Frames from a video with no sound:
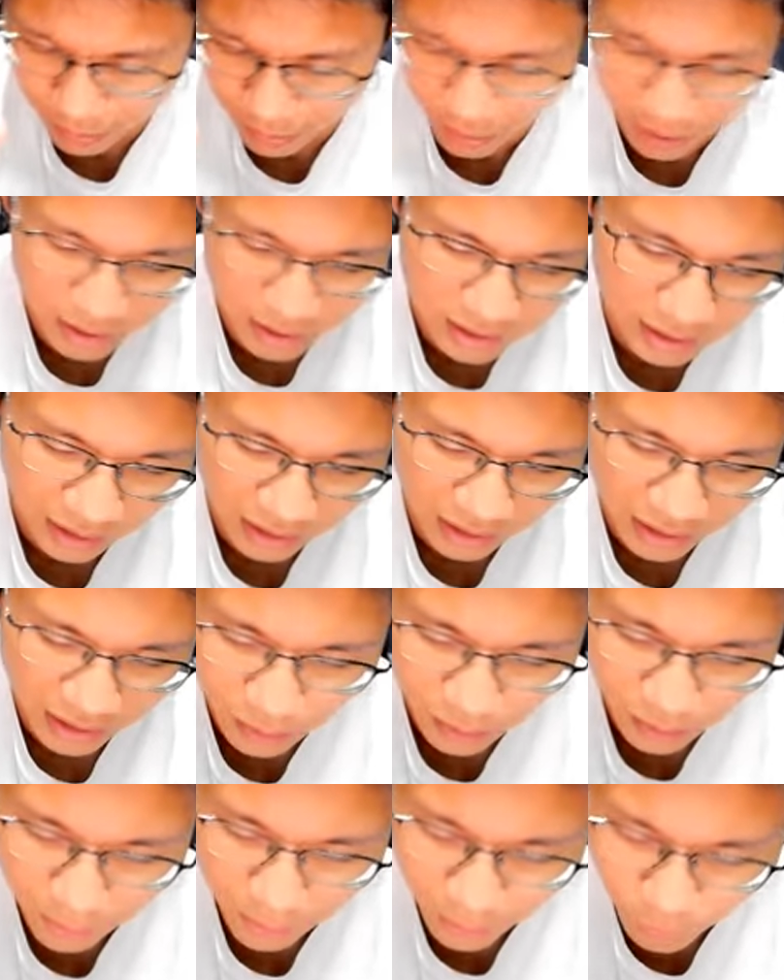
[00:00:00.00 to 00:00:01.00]
eyes are getting a
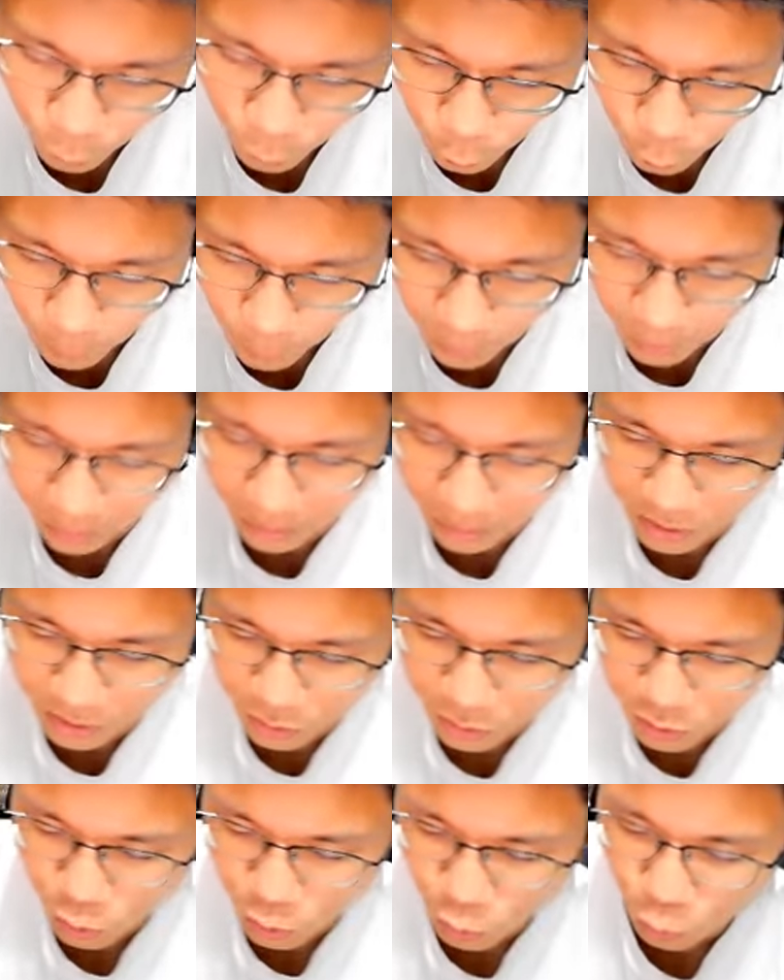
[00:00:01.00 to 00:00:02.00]
little bit old. I need
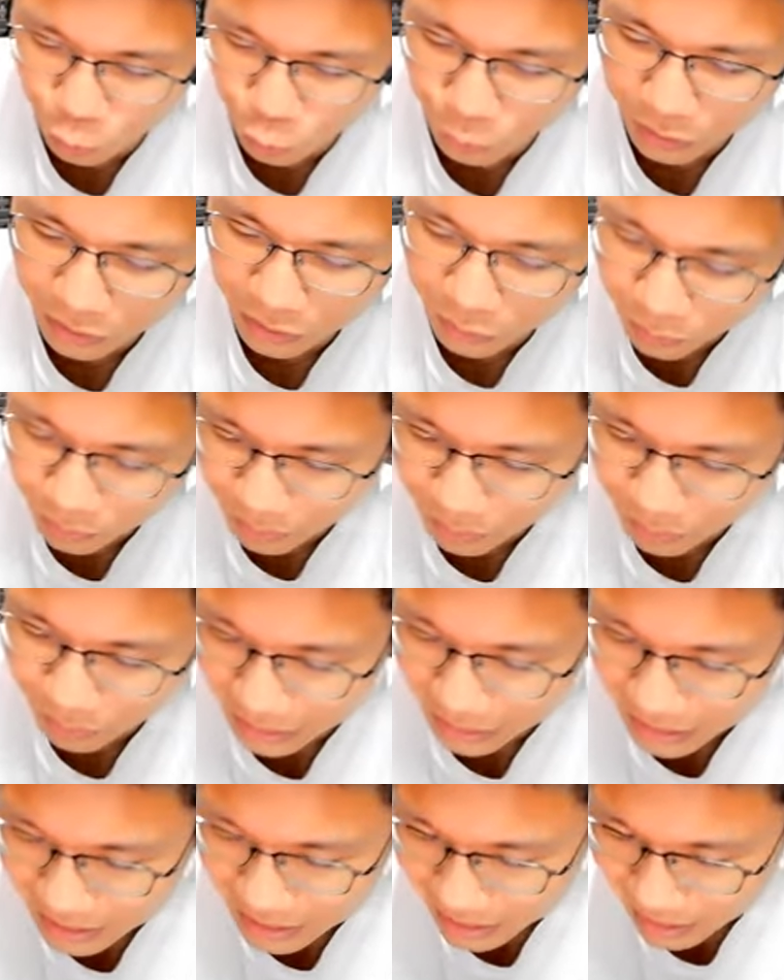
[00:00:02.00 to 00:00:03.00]
to squint to
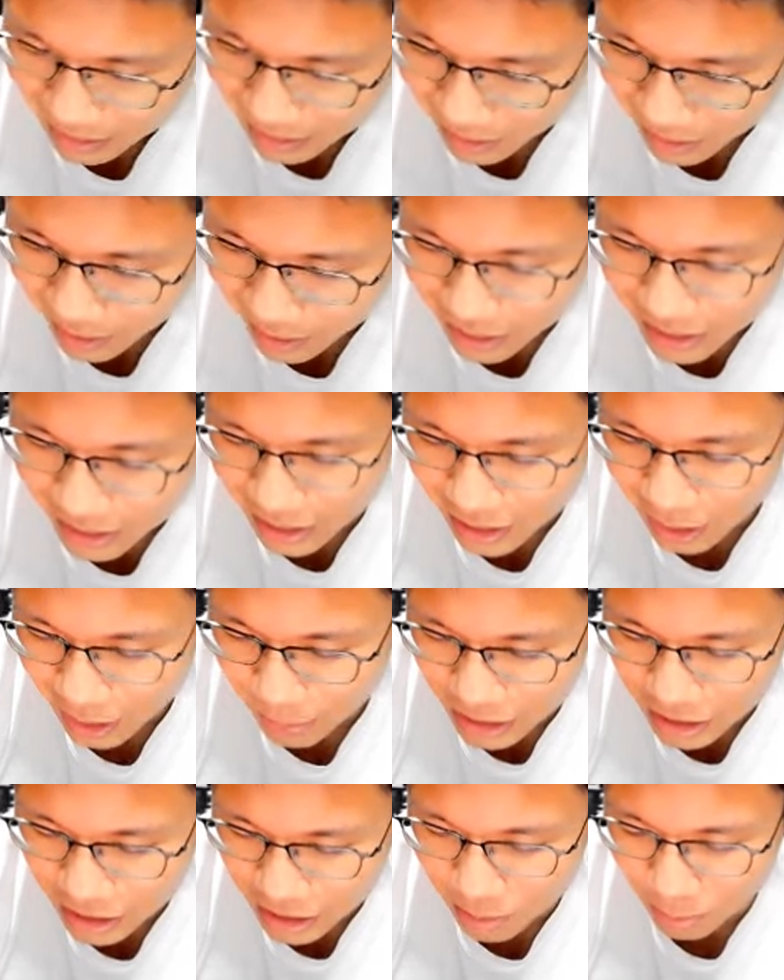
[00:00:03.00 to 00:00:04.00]
really see. It's a little bit
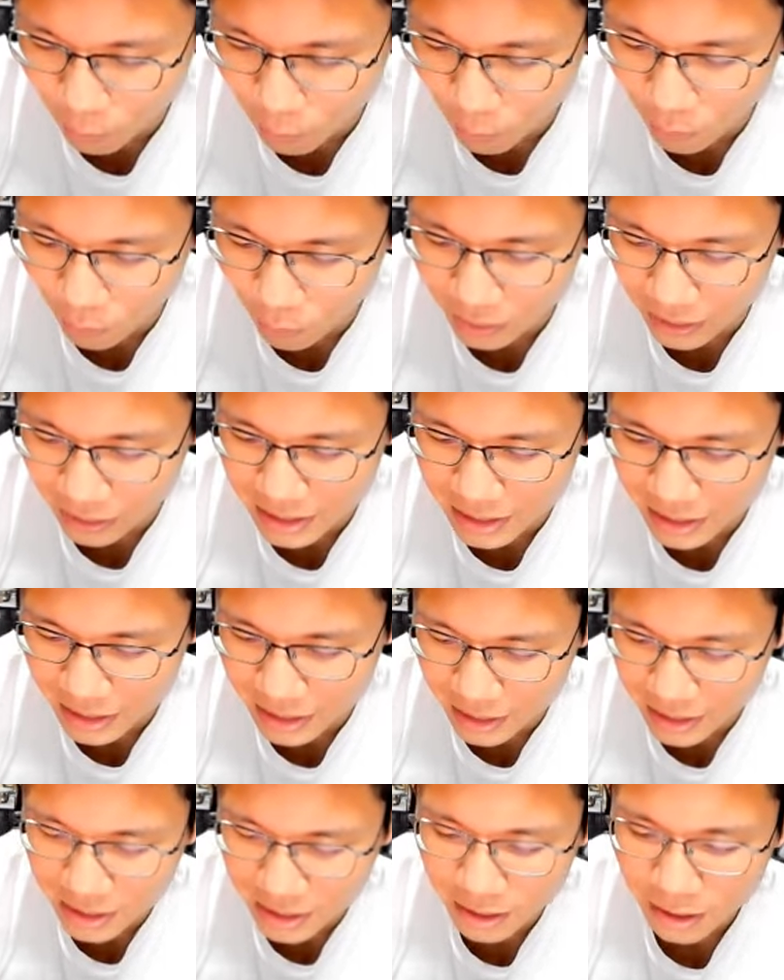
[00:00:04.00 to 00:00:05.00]
small in that
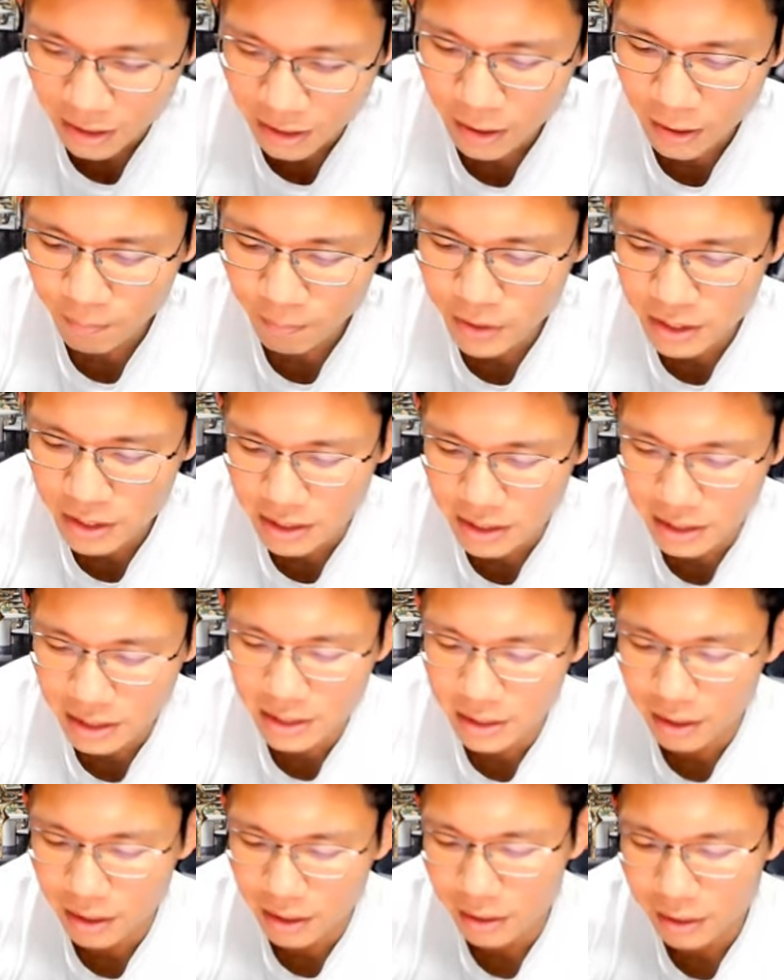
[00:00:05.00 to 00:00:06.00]
sense. This is
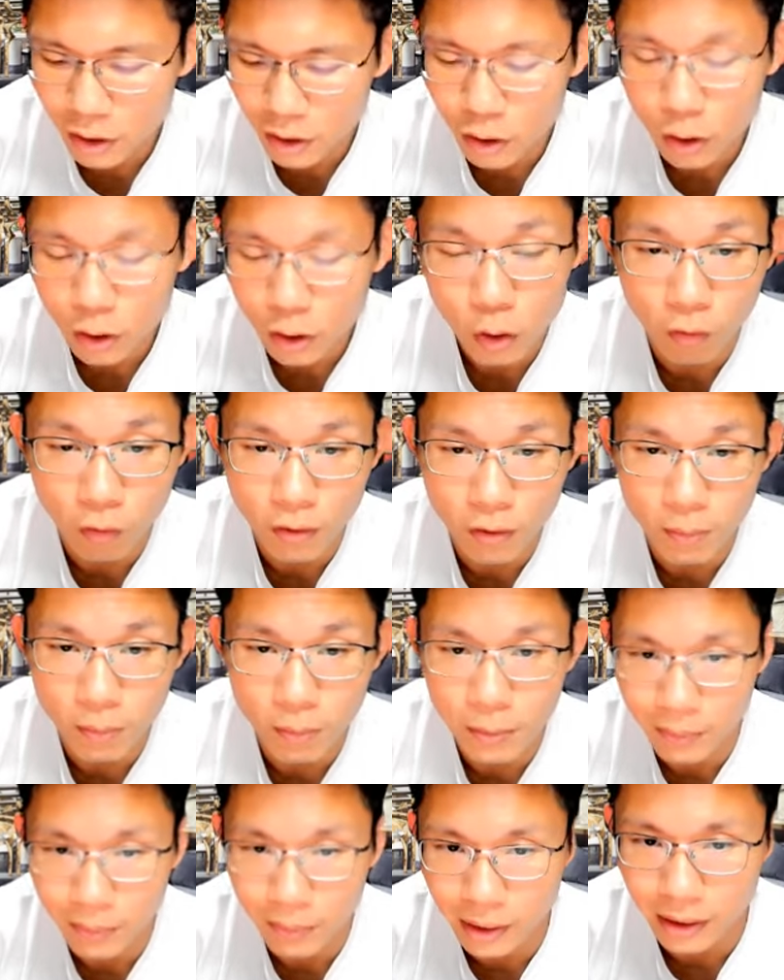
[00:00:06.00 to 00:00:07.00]
the COVID
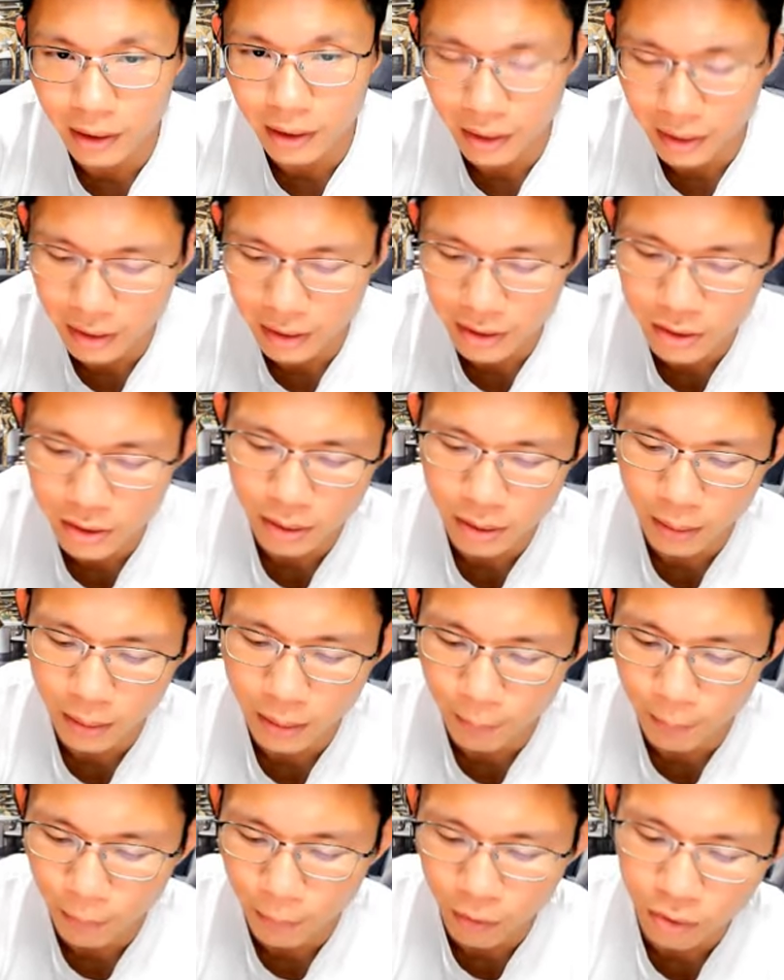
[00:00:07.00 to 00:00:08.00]
period. So they
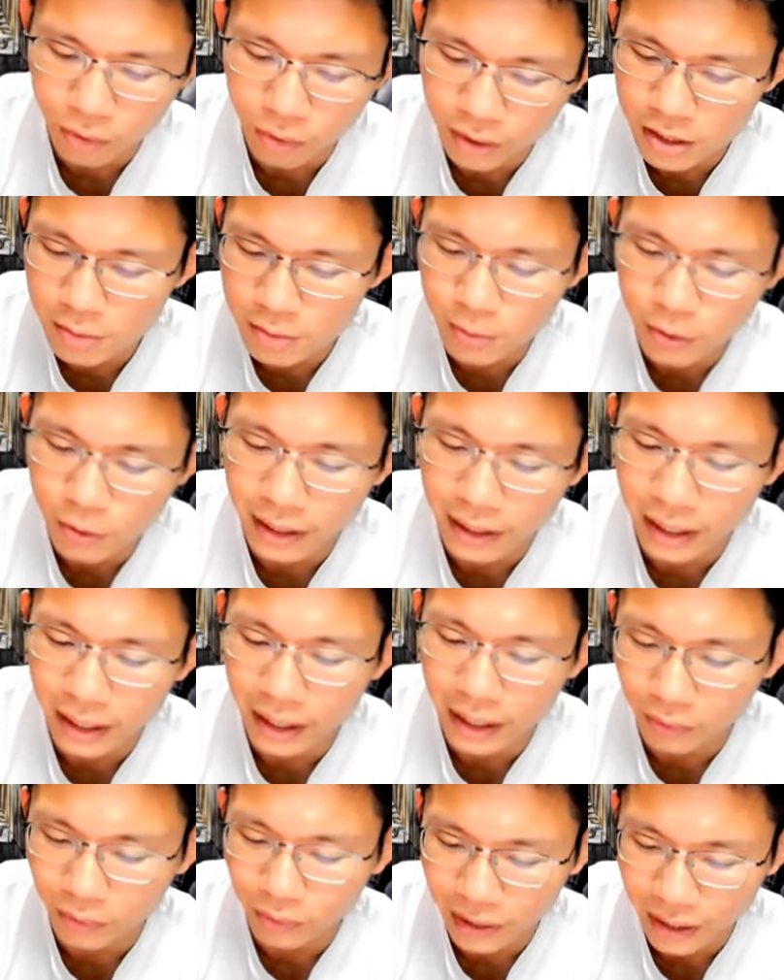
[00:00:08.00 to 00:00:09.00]
bought during this period. They
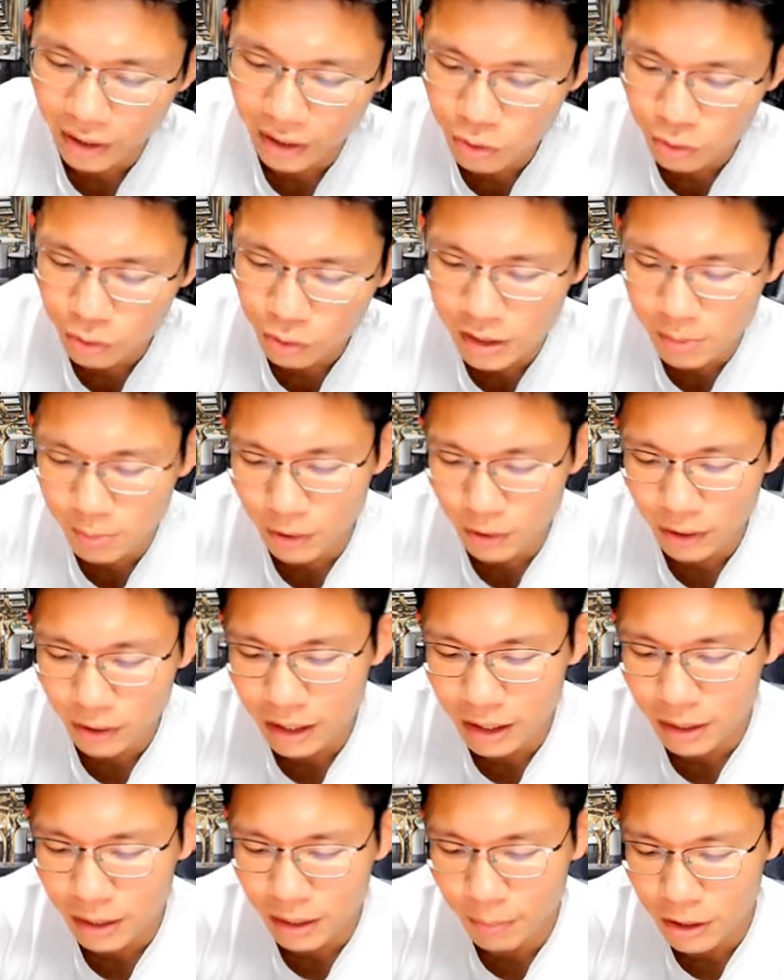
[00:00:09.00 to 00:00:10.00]
had to tide through this period. Can
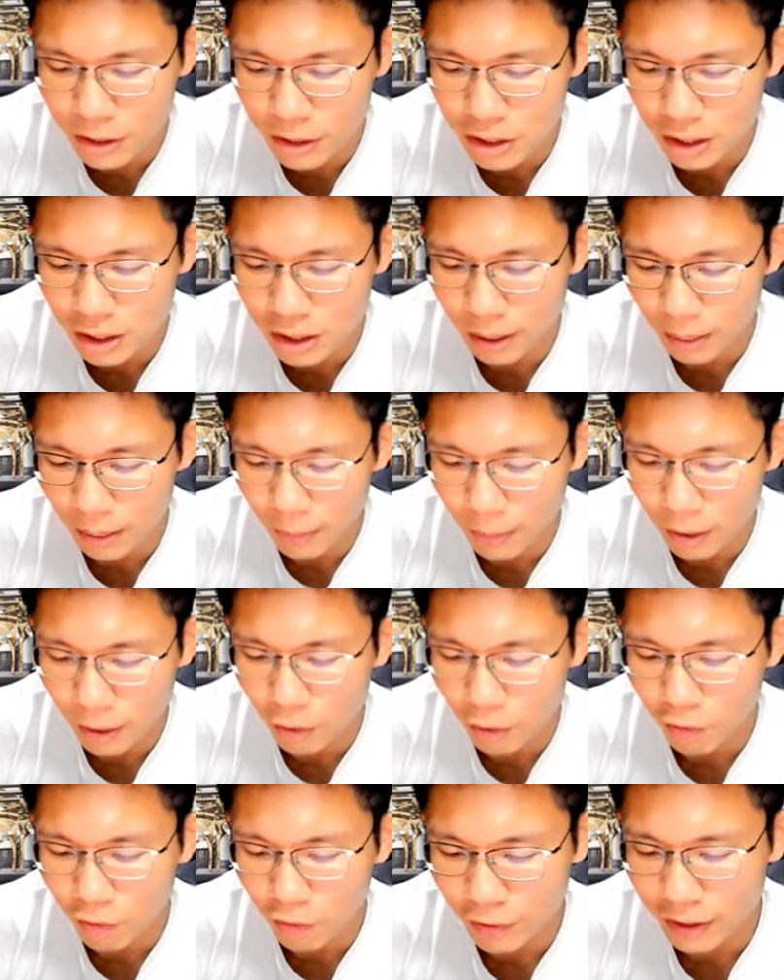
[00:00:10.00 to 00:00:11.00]
you imagine the
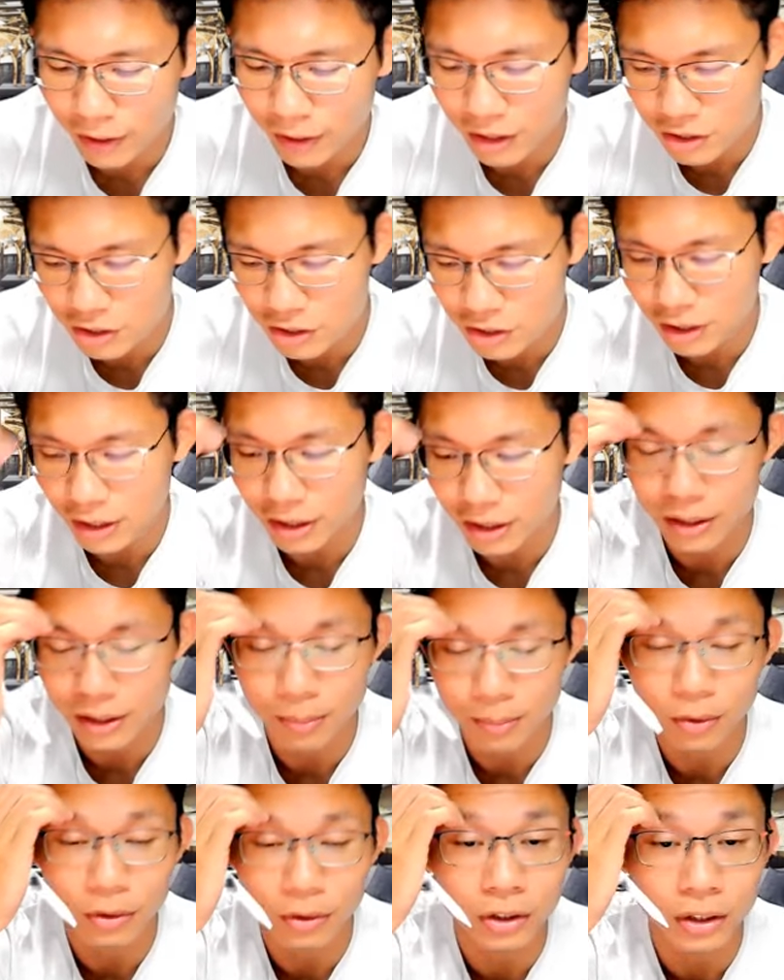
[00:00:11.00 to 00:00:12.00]
amount of financial and
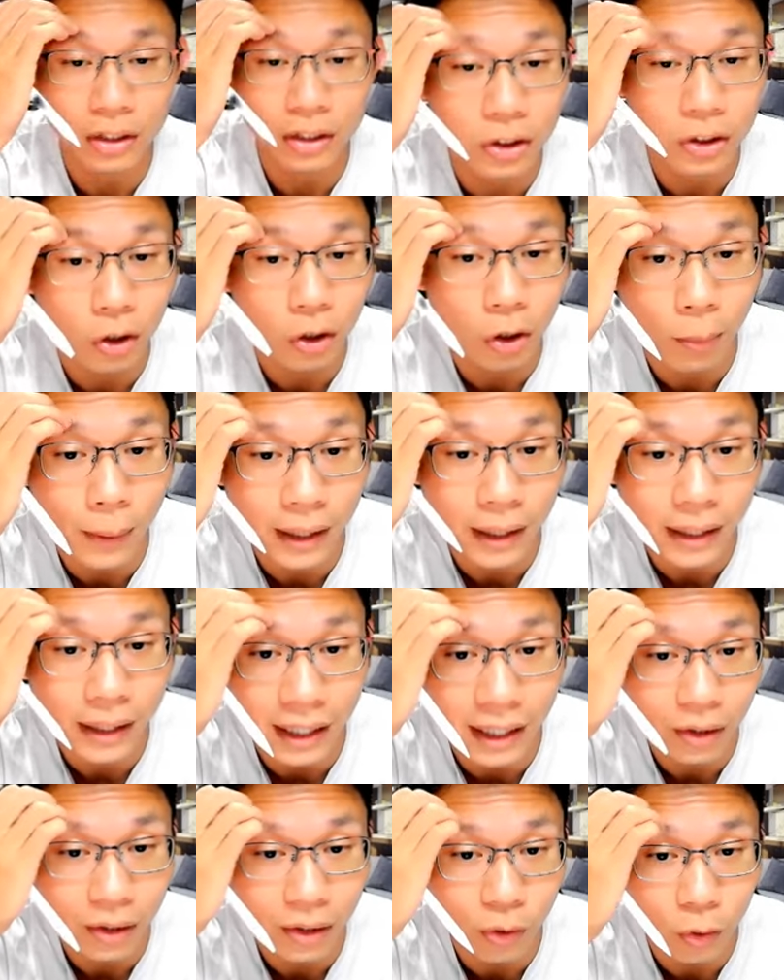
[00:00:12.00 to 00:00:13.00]
emotional trauma they
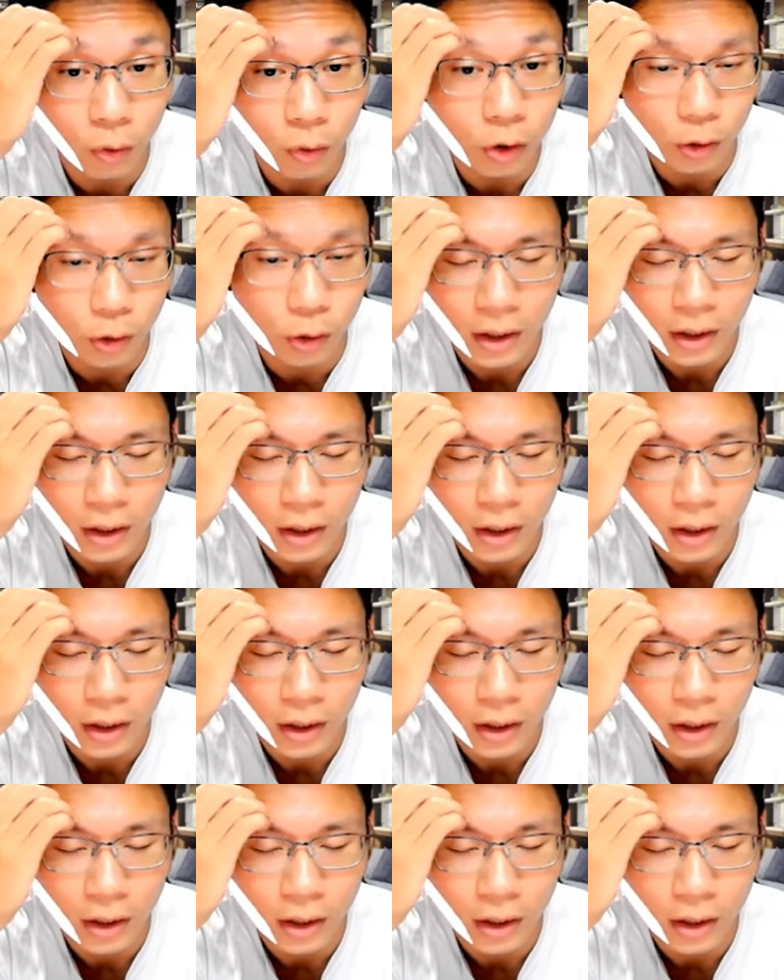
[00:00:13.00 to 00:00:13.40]
had to go through?